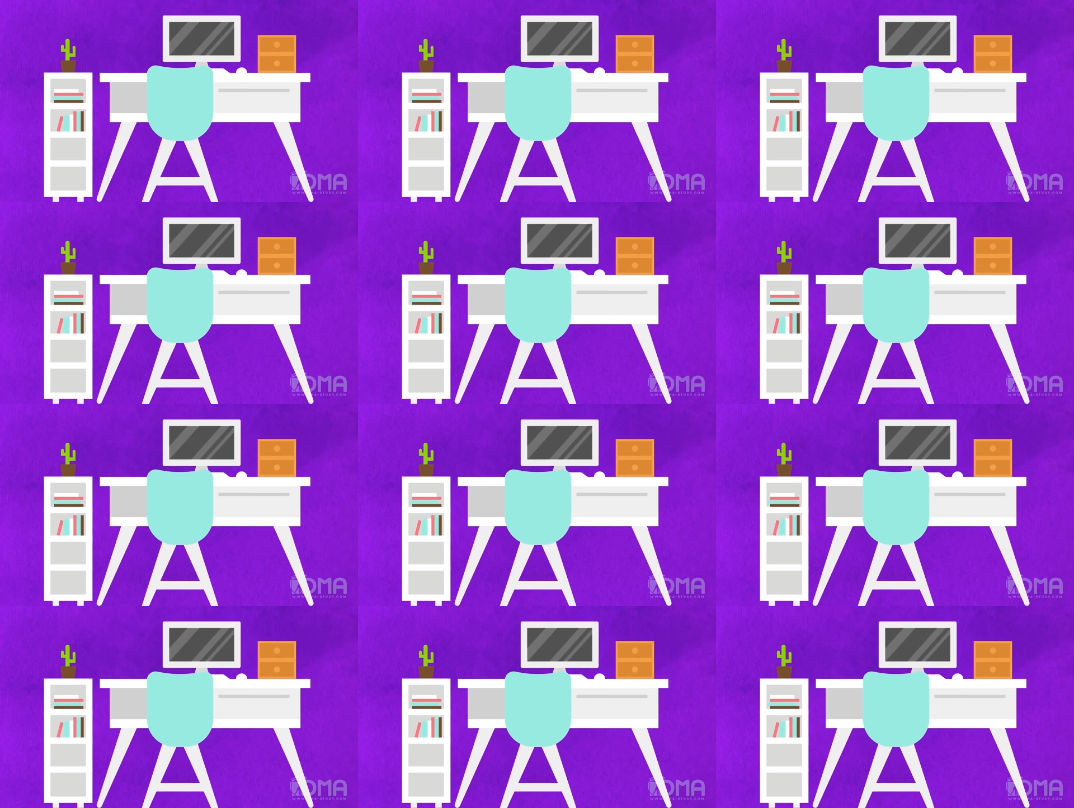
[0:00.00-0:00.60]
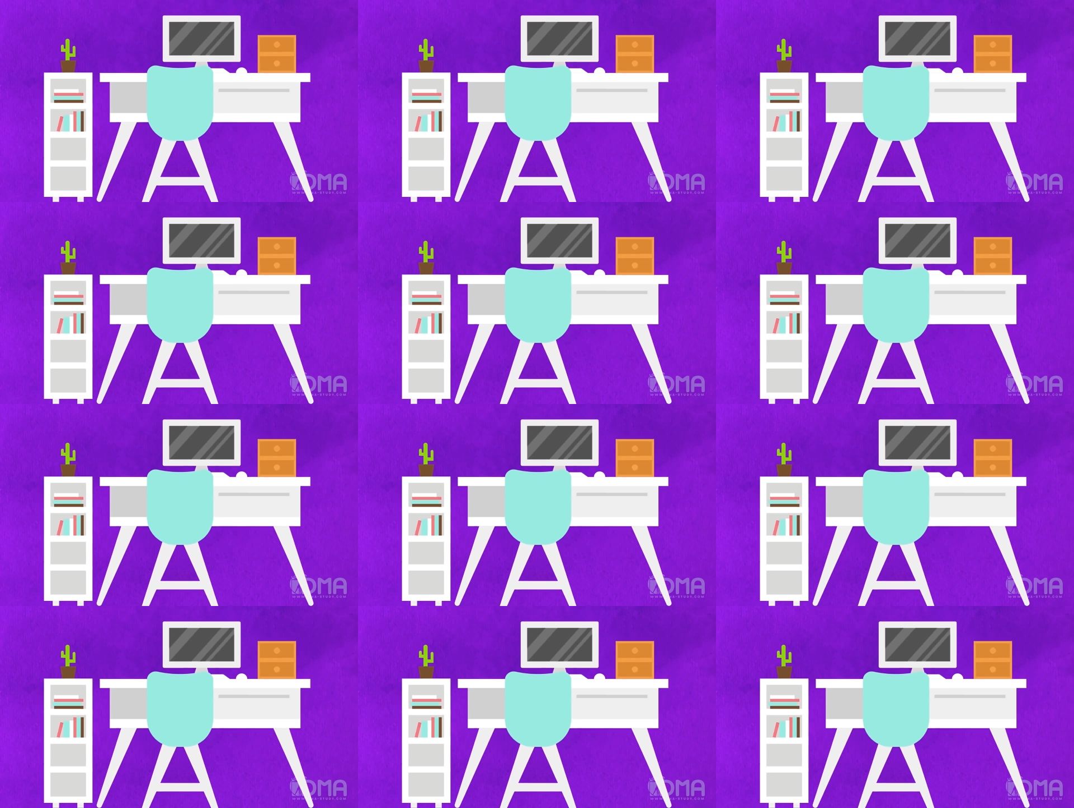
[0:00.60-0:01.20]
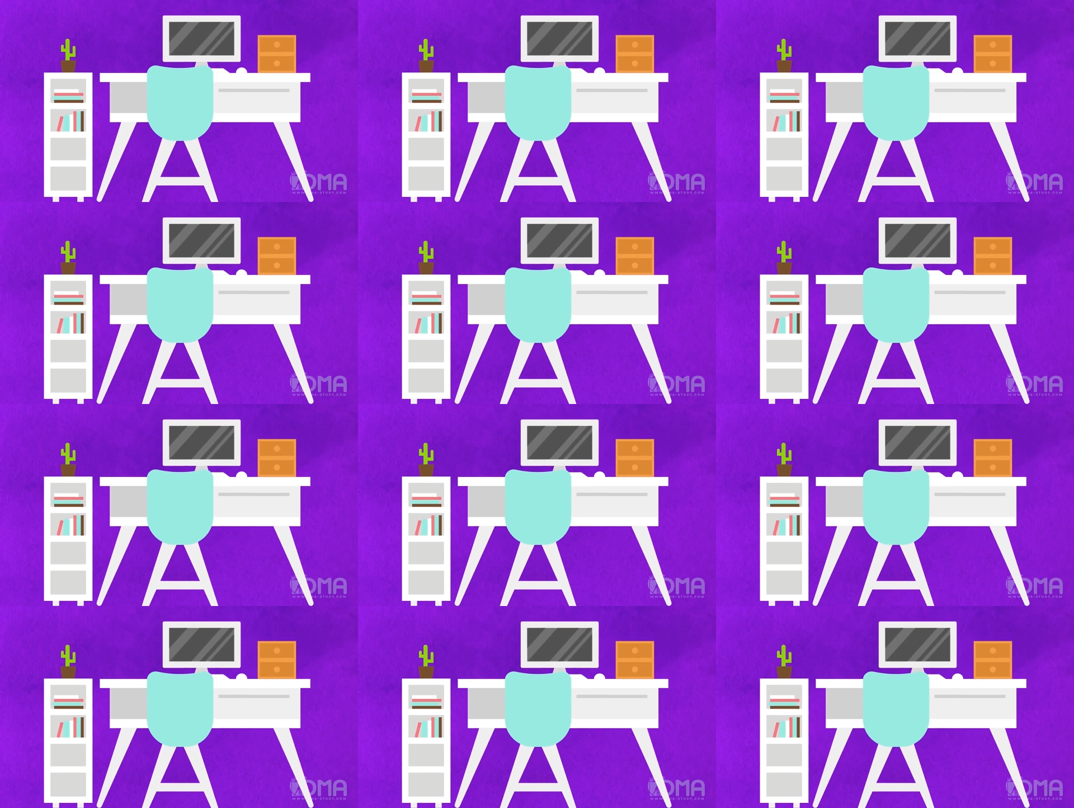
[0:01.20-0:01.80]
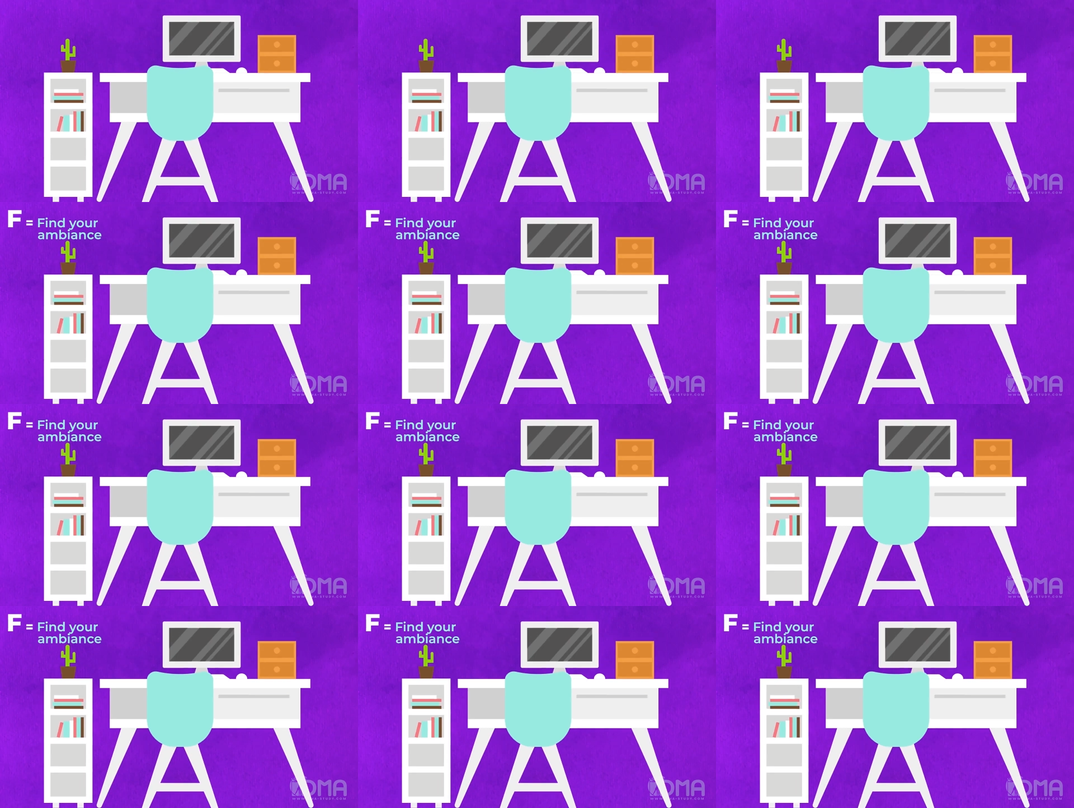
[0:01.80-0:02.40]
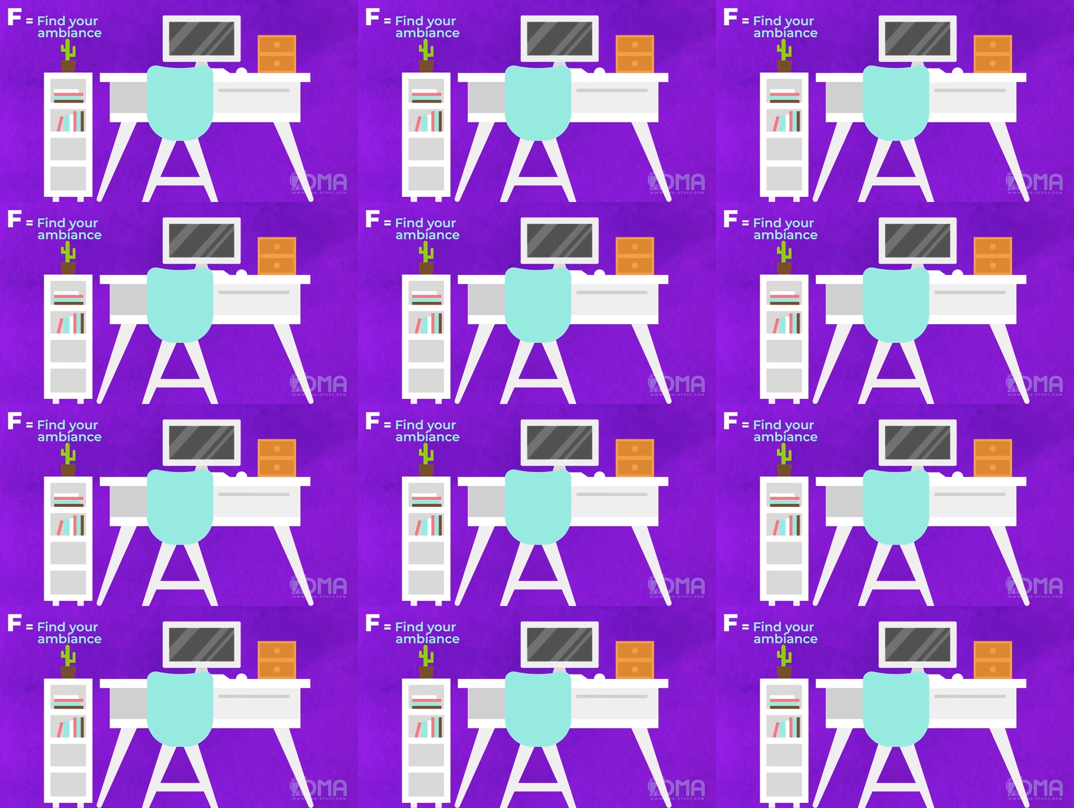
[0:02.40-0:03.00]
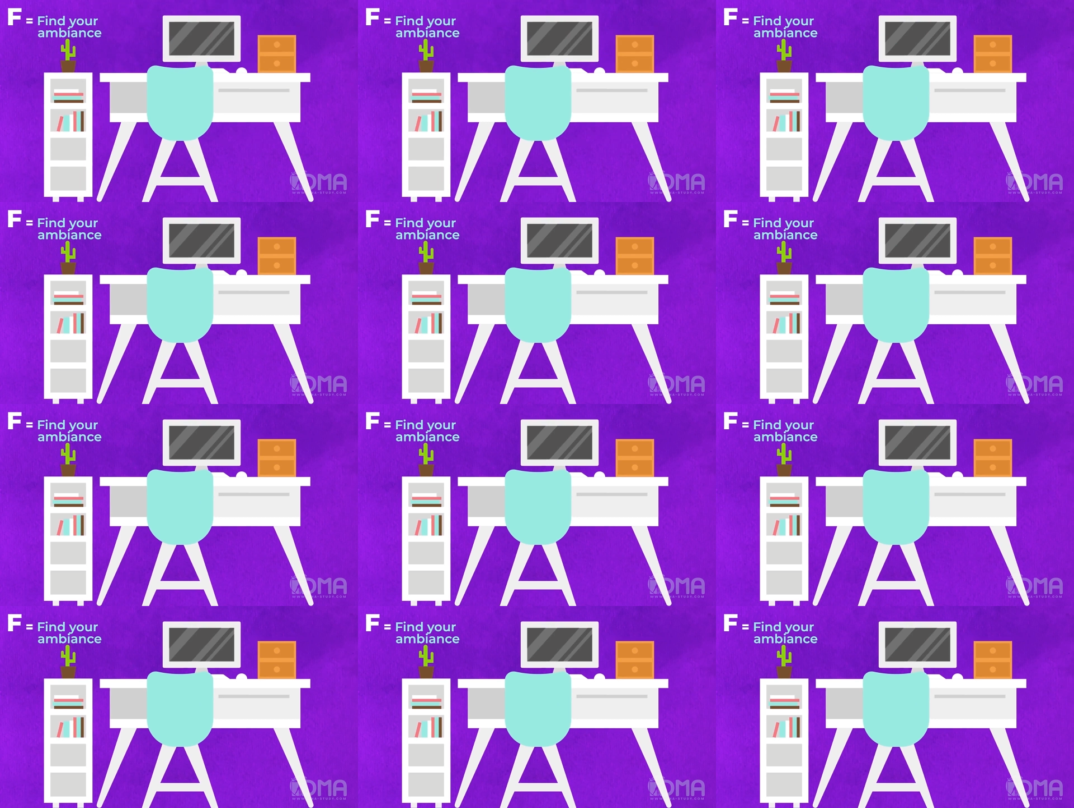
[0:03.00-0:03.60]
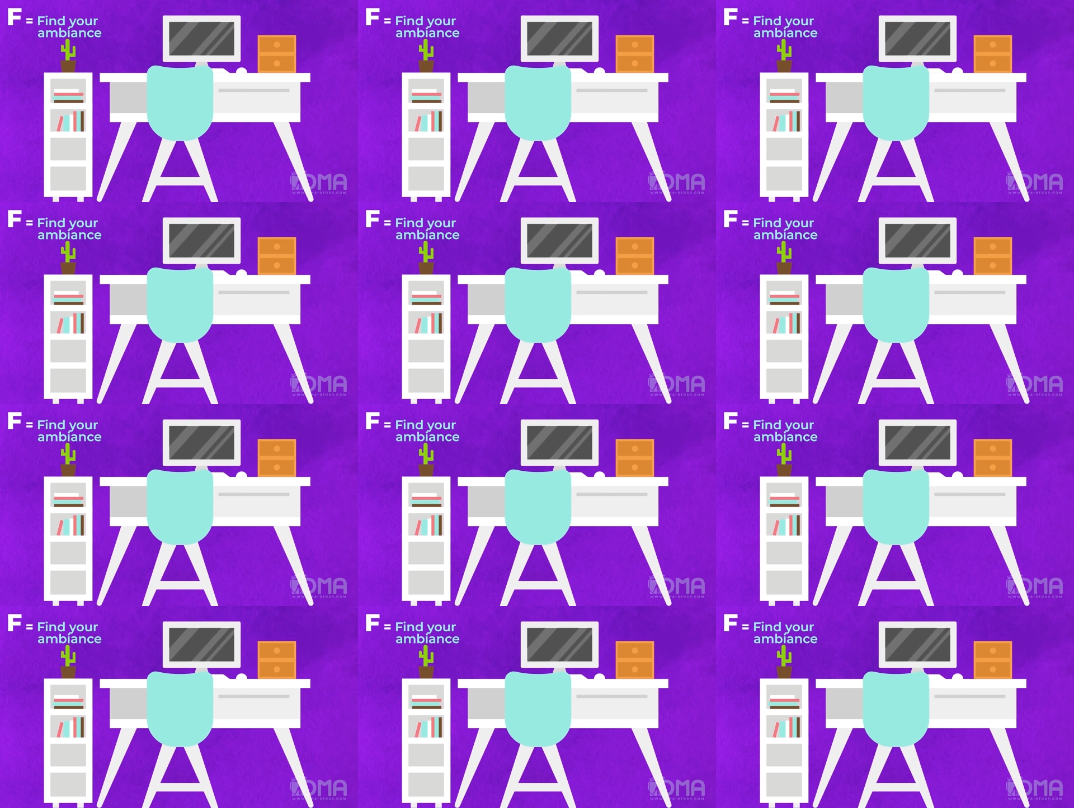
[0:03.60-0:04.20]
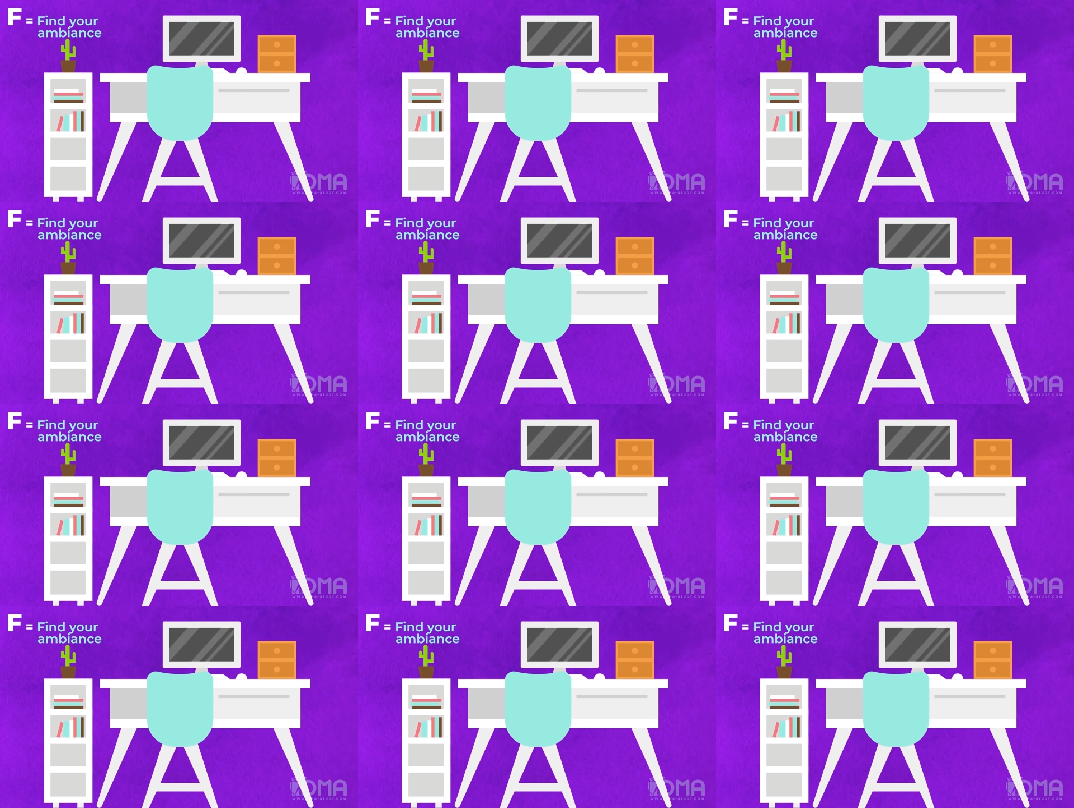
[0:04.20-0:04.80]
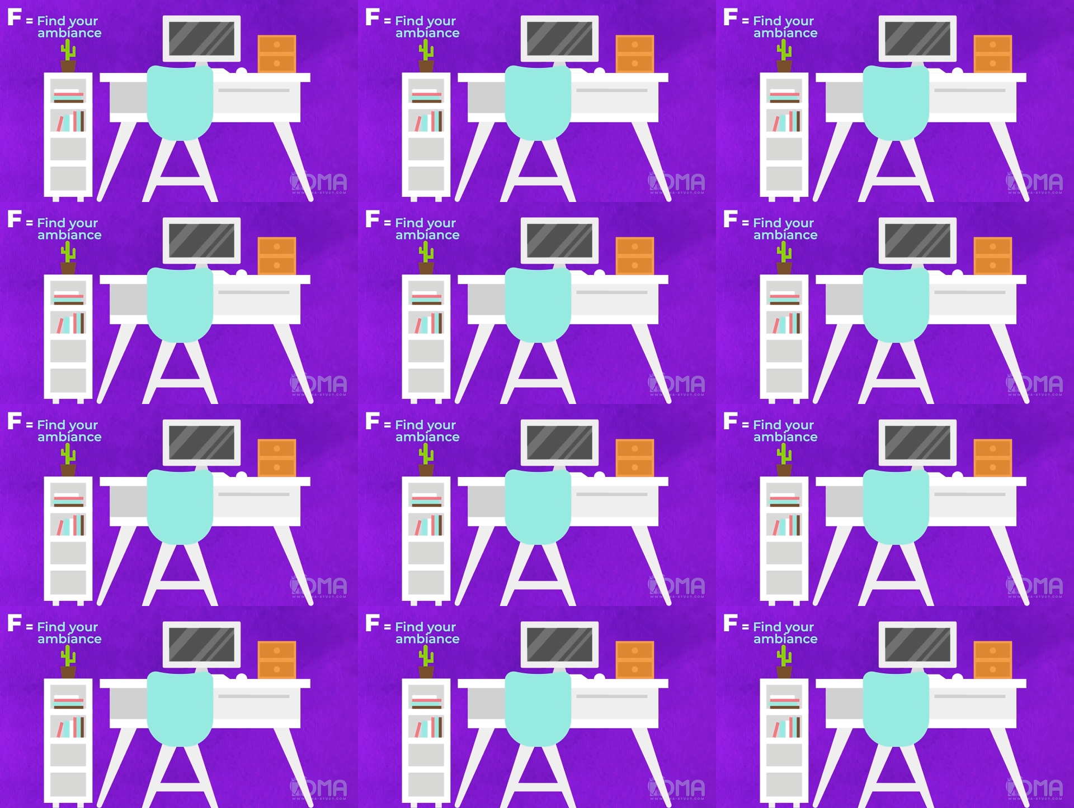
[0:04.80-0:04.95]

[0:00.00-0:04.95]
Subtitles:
No face is visible, so there are no lips to read.